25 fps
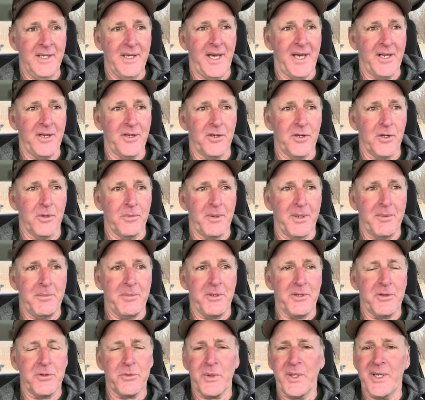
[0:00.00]
I don't know,
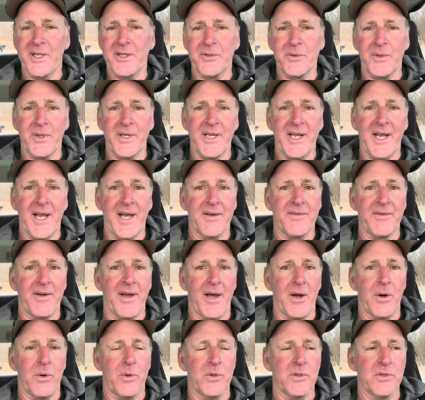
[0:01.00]
maybe three and a half
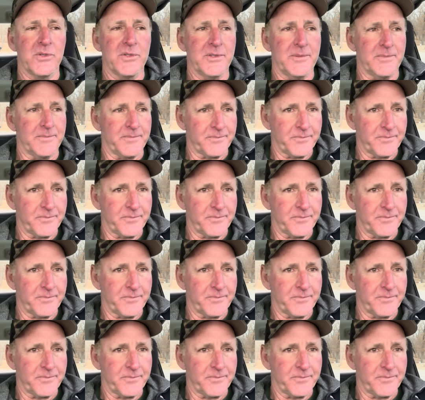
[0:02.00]
hours.